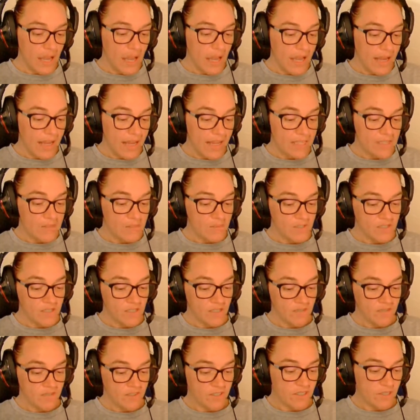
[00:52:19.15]
I guess
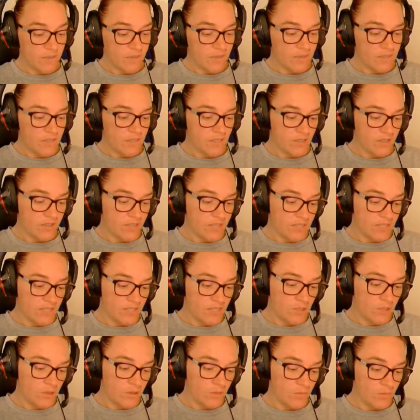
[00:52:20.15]
Mr. Phillip is a grit
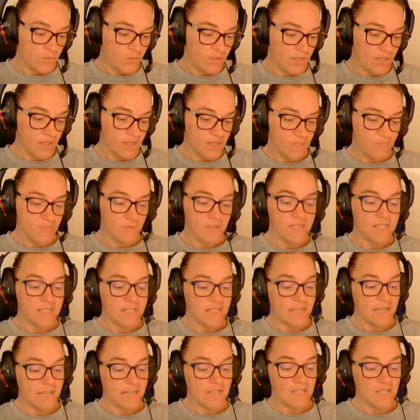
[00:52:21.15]
too, because
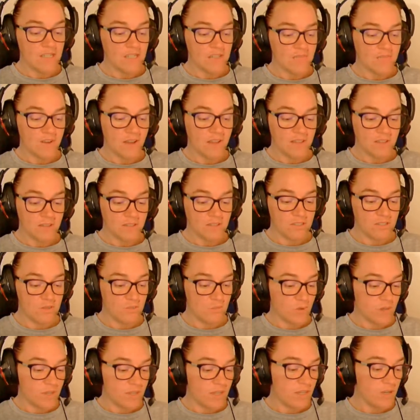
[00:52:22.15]
Prissy Andrew's father is
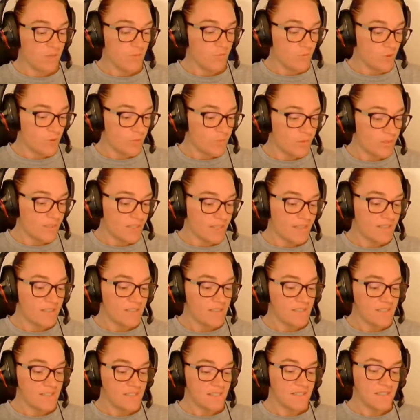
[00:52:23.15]
one, and Ruby
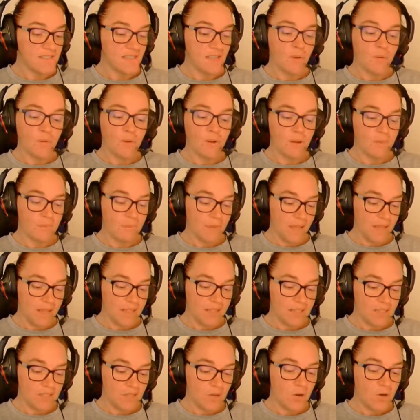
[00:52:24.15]
Gillis says that when a man
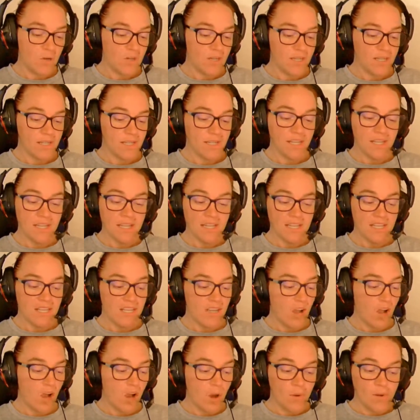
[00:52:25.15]
is courting, he
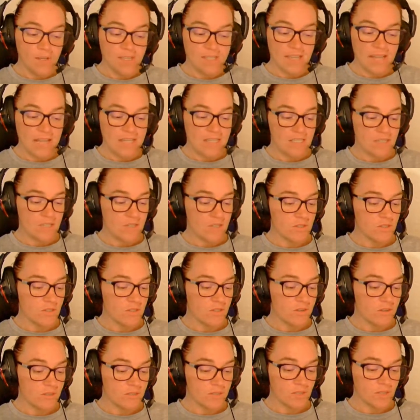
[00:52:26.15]
always has to
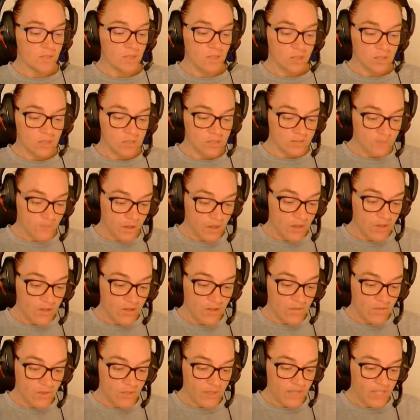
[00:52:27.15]
agree with the girl's mother
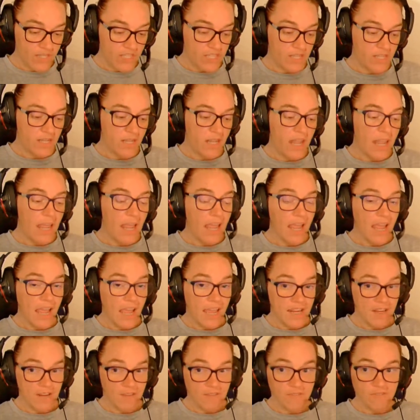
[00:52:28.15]
in religion
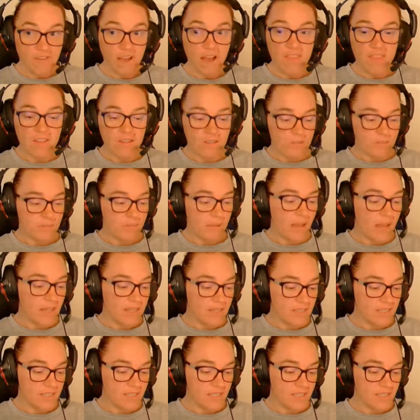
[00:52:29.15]
and her father in
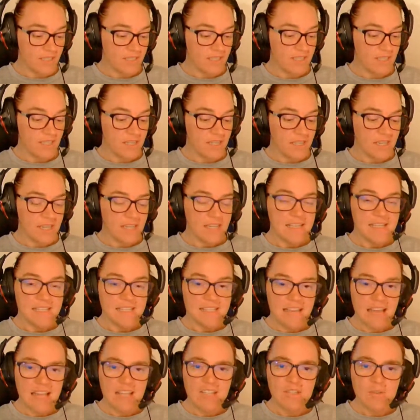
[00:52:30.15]
politics. Is
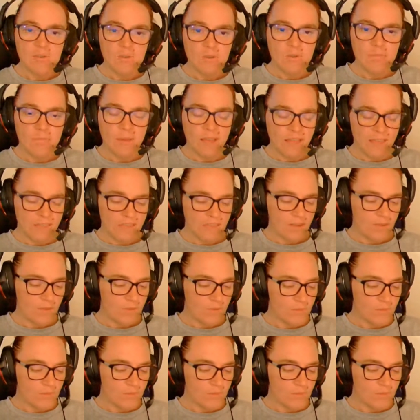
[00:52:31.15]
that true, Matthew?